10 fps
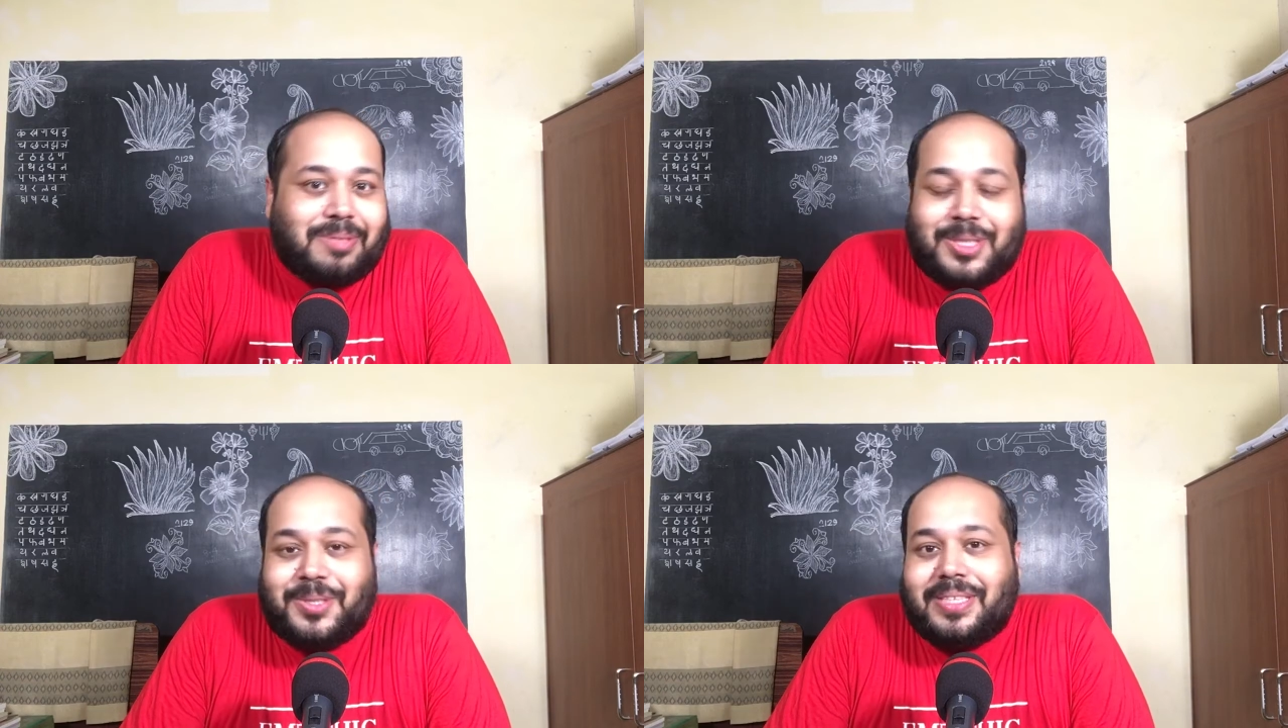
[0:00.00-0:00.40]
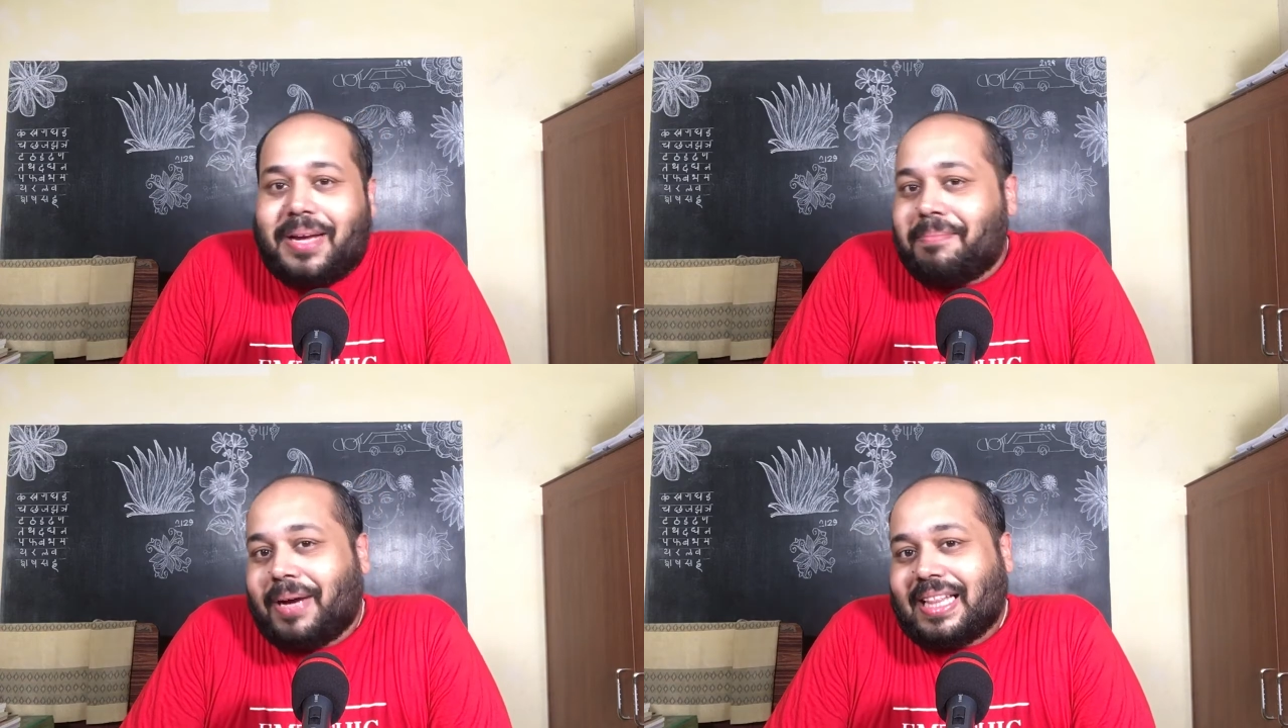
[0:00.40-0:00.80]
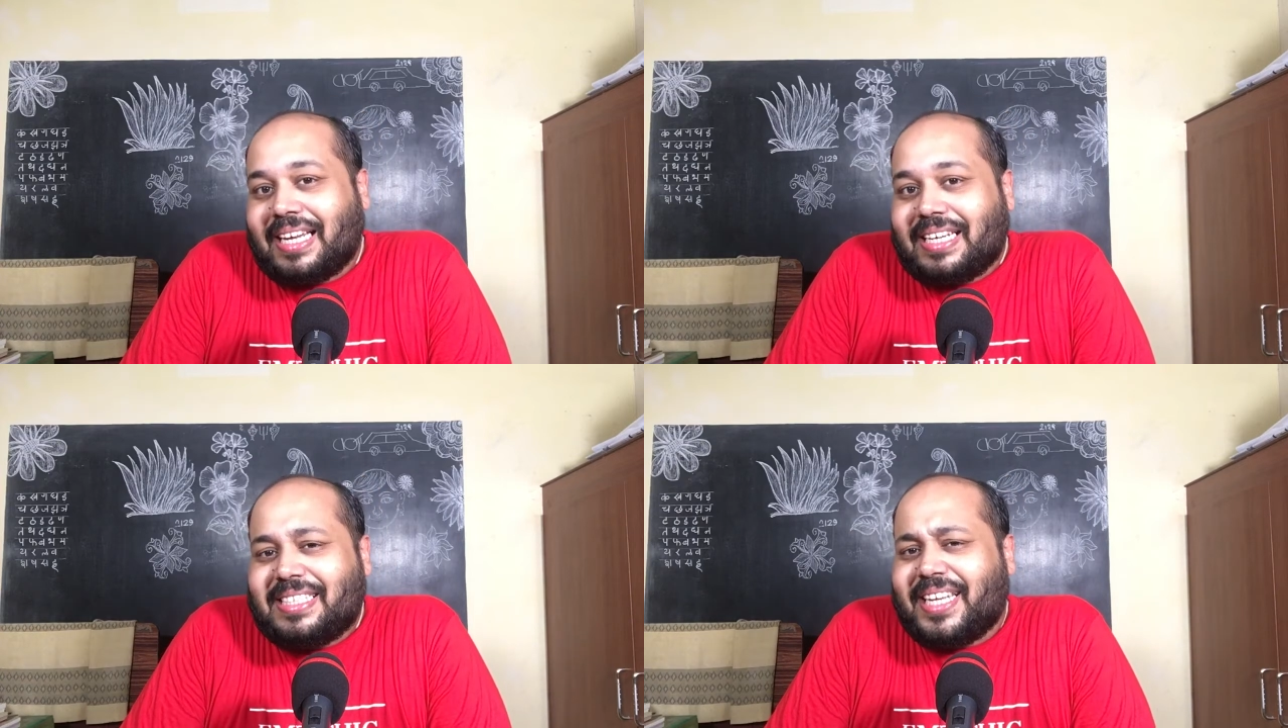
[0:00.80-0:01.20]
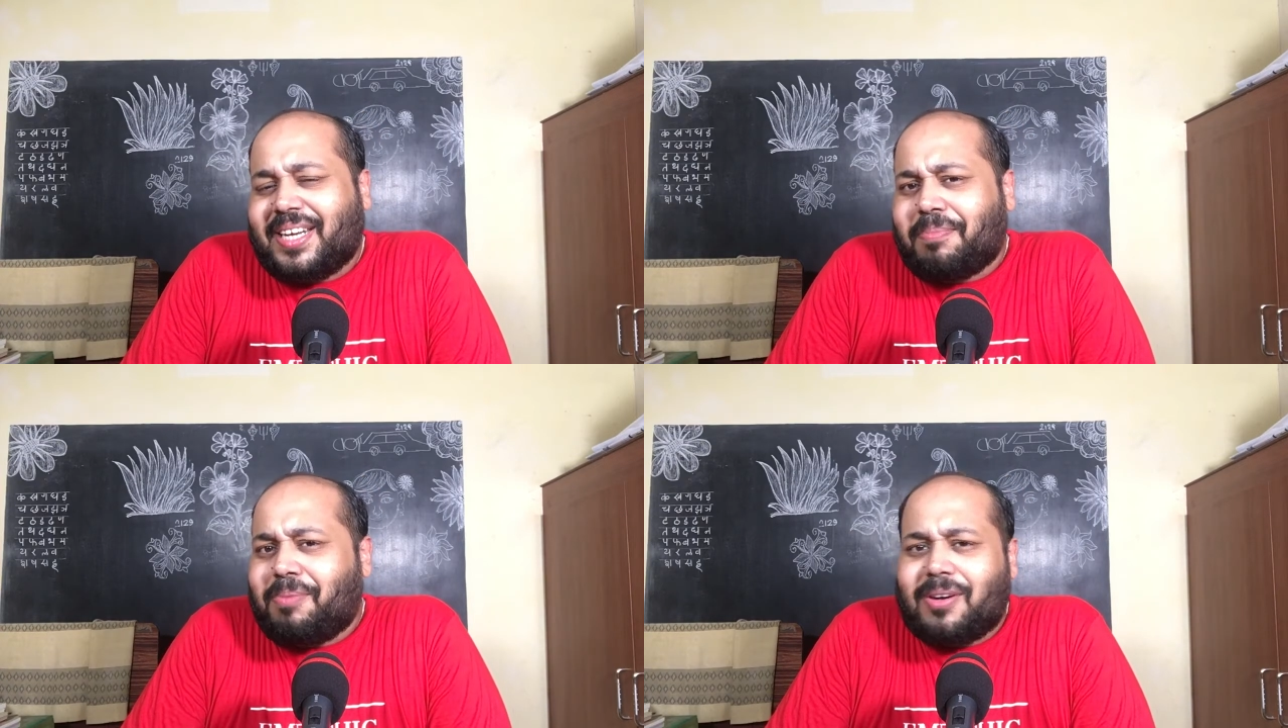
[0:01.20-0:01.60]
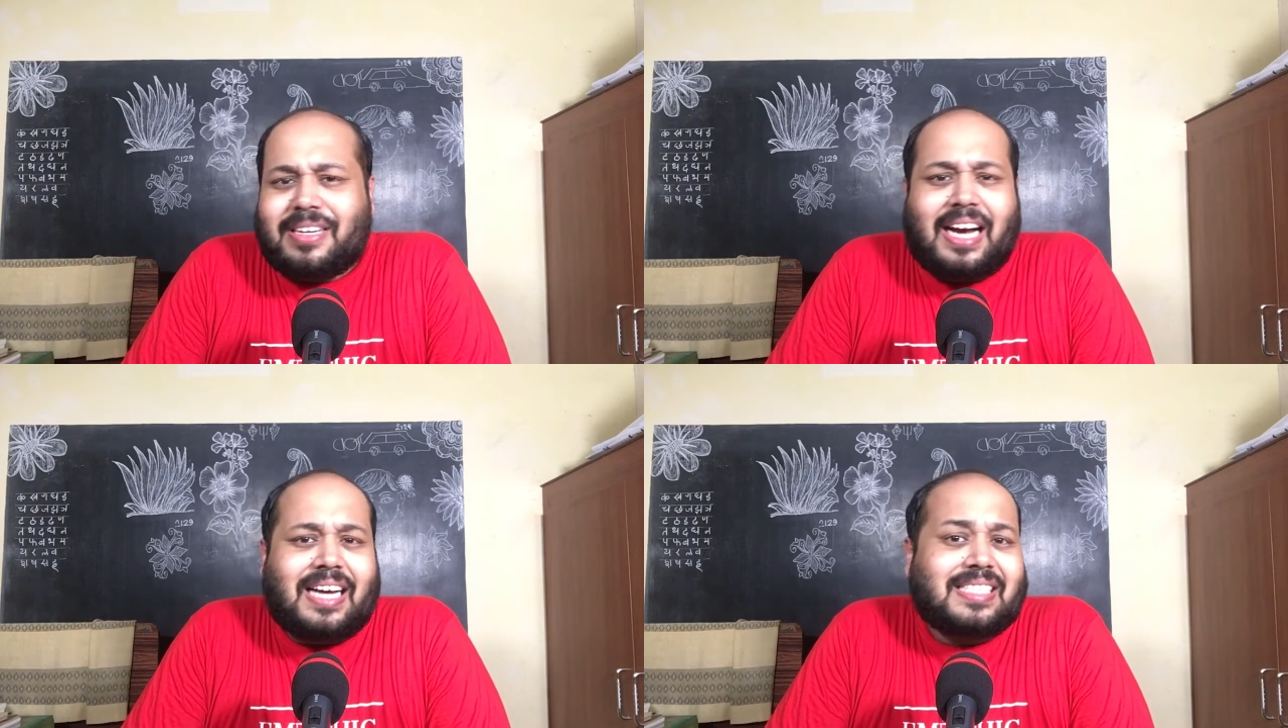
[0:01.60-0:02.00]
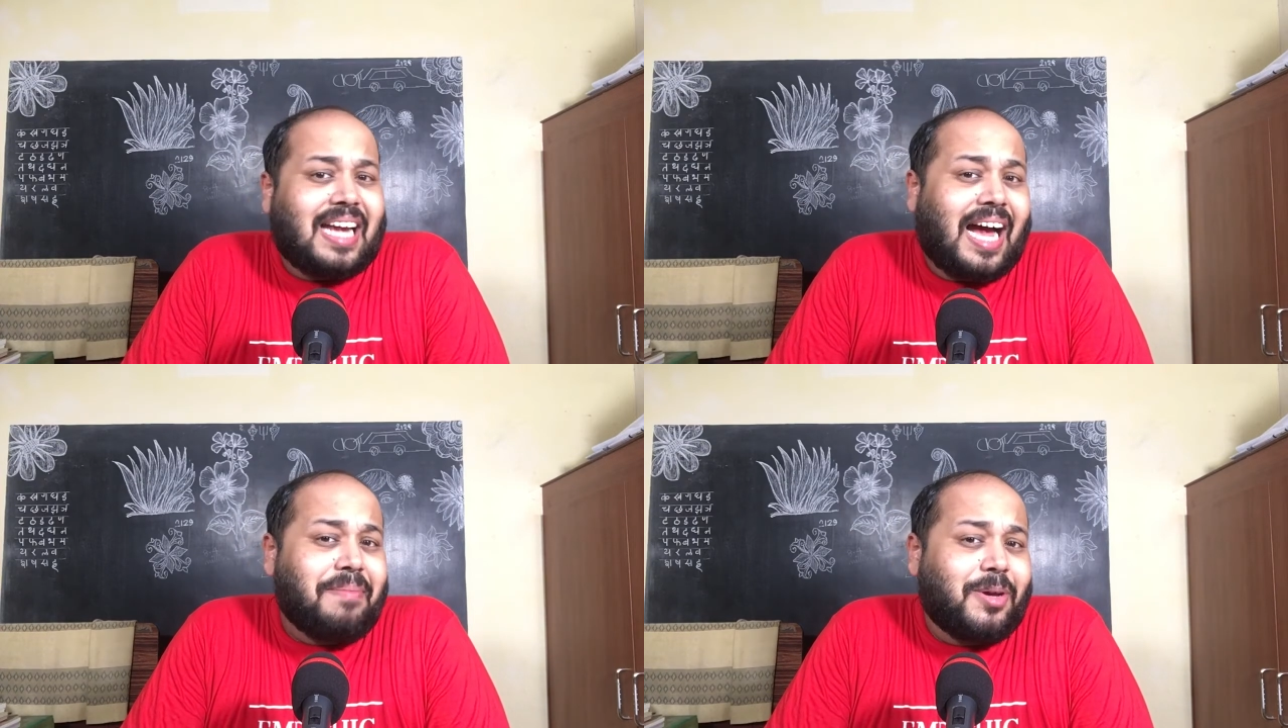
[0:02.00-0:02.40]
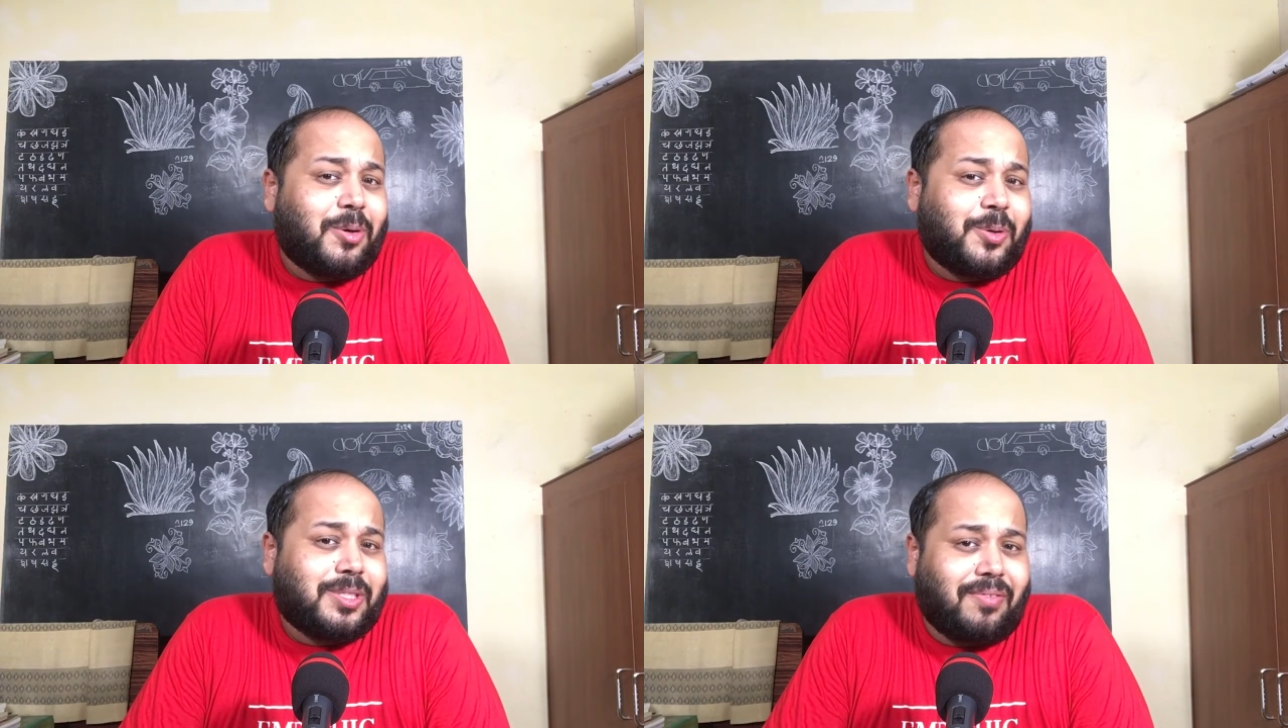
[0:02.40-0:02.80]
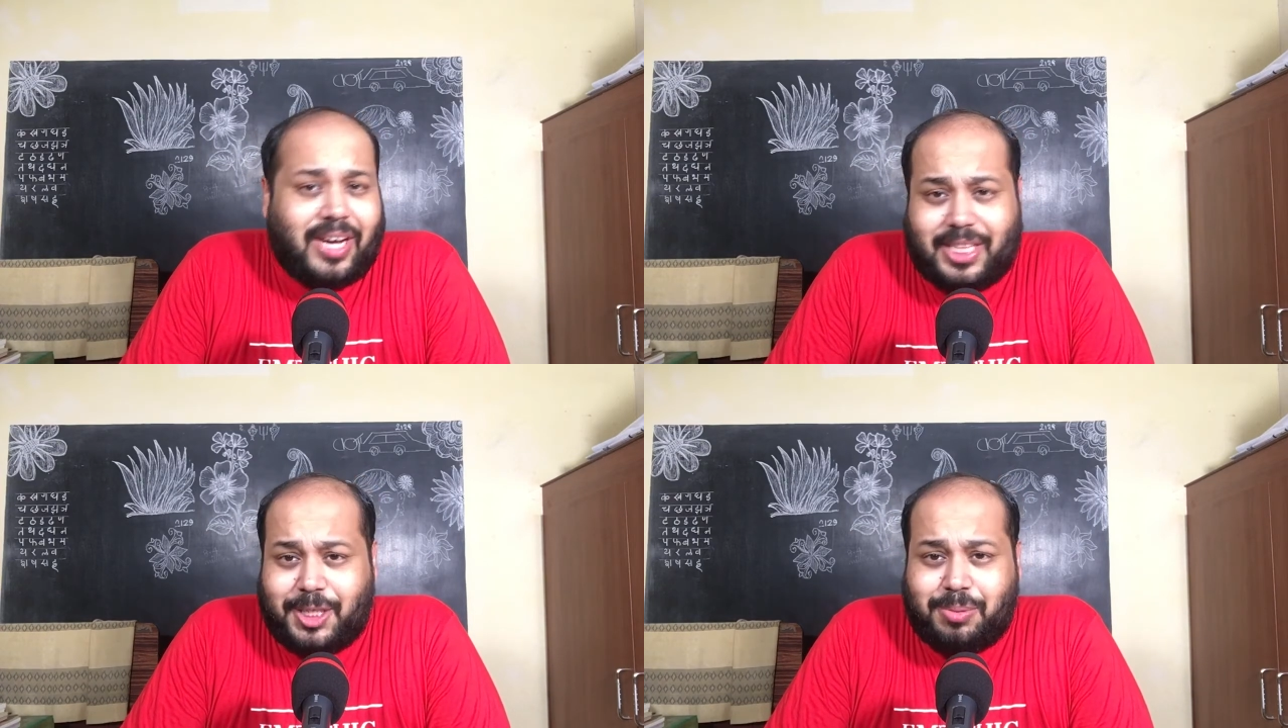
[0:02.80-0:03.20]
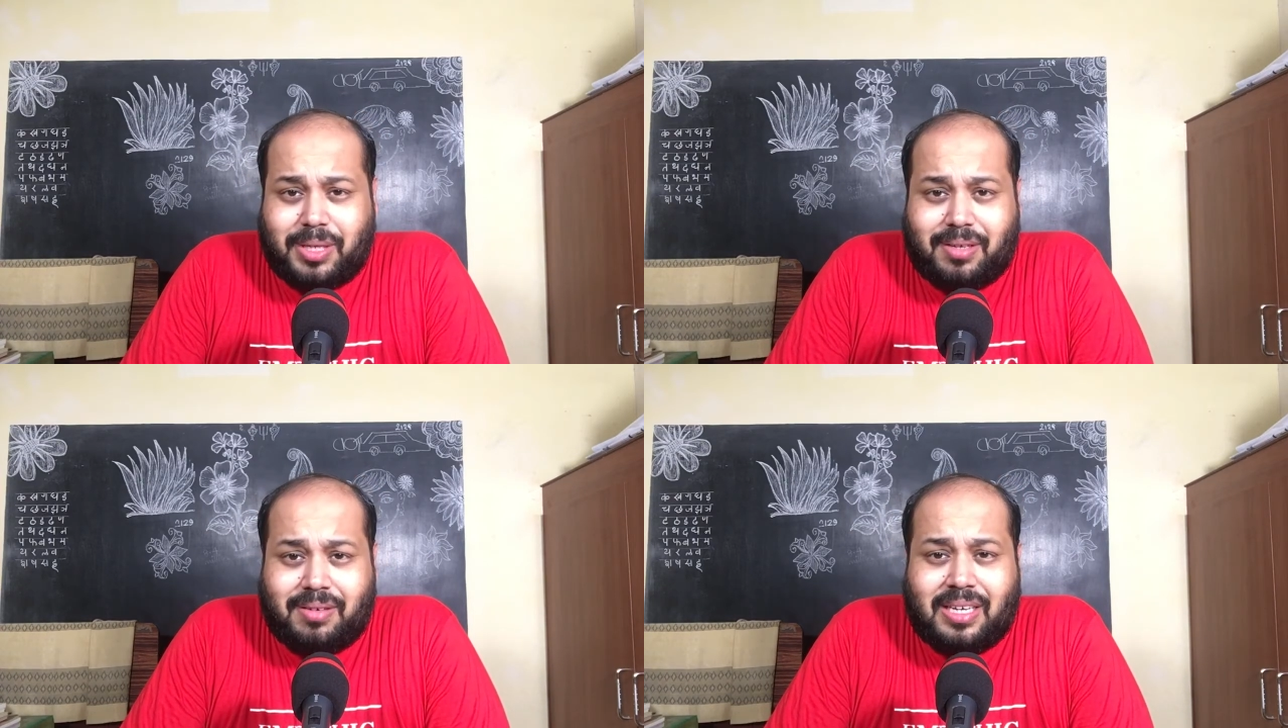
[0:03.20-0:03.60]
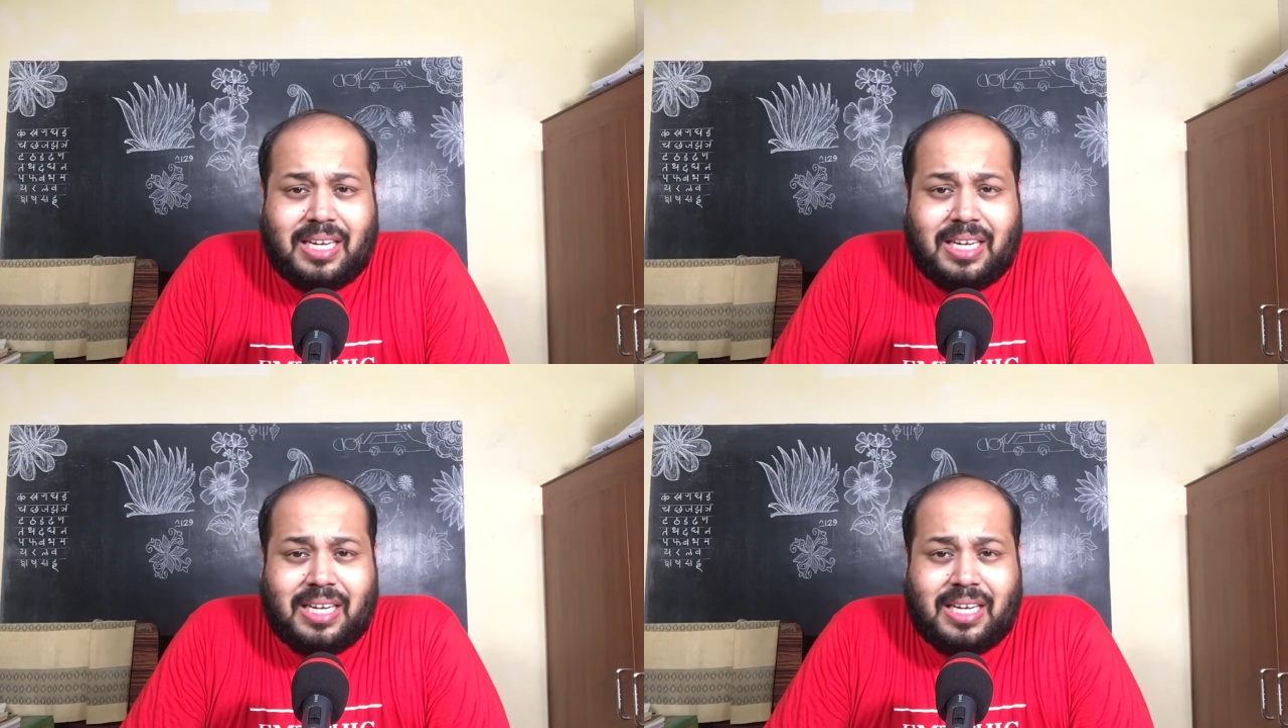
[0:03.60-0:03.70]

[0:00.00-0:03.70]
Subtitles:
to the Empathic Designer podcast. I'm your host Vaidishwaran.